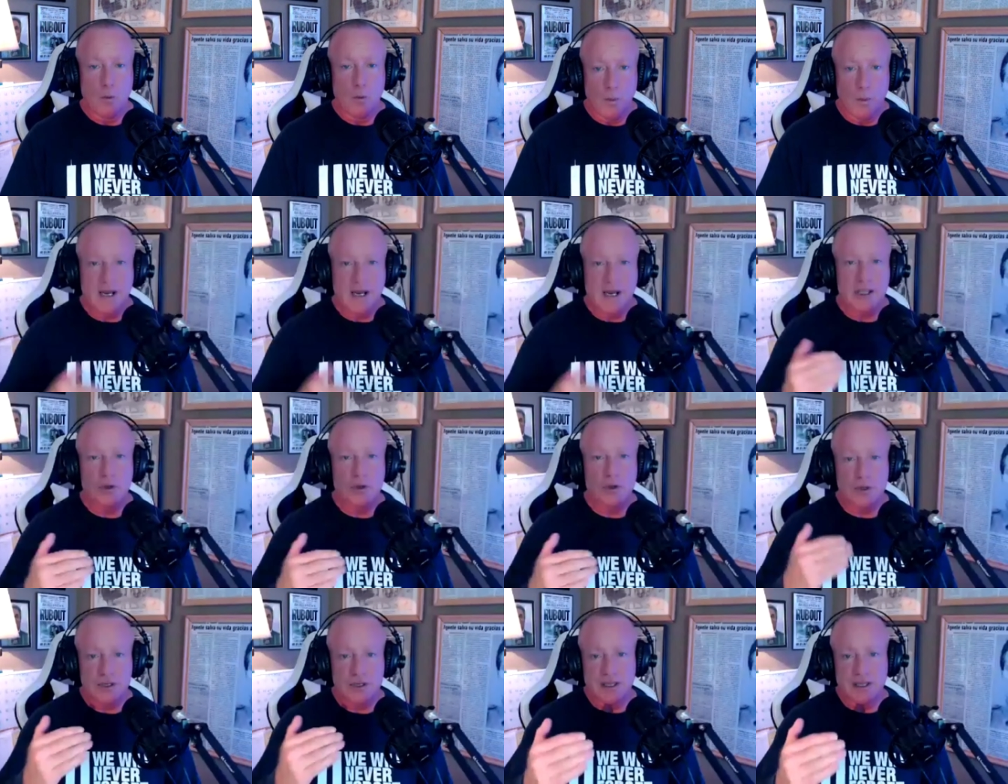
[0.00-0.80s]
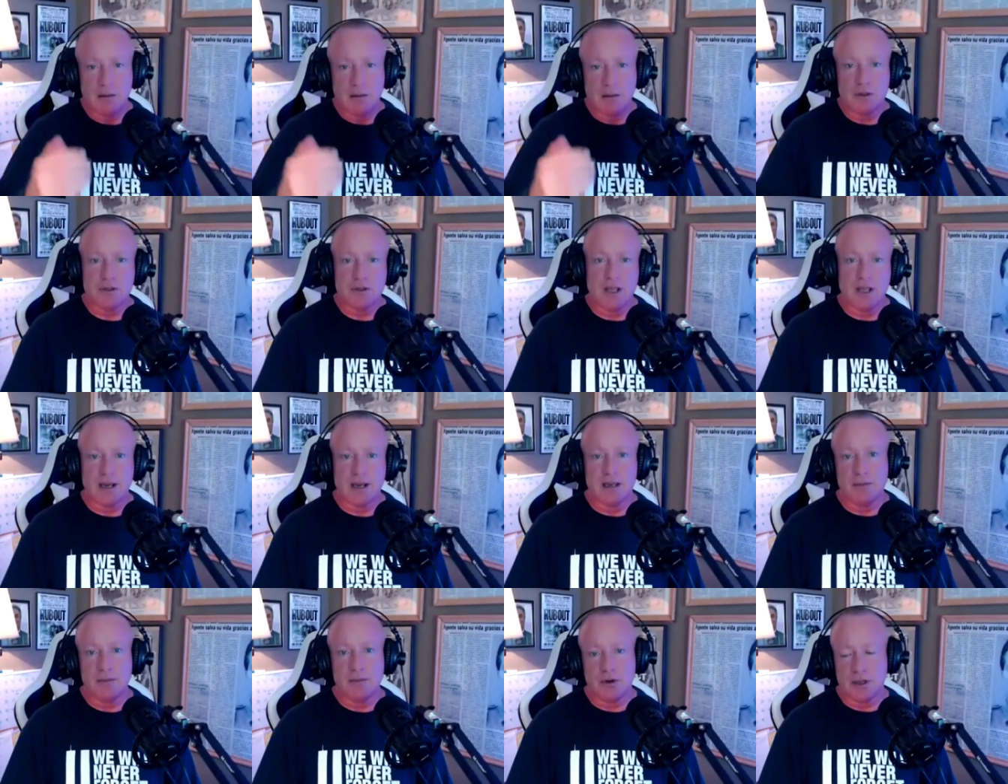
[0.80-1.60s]
We need to establish that
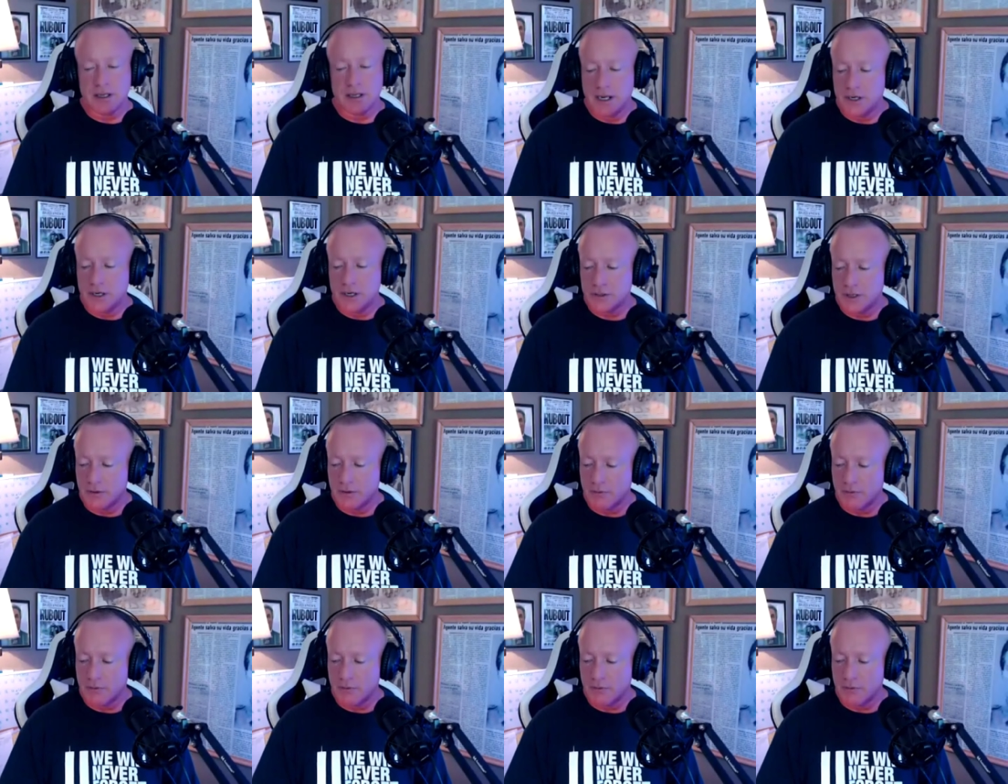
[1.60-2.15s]
communication.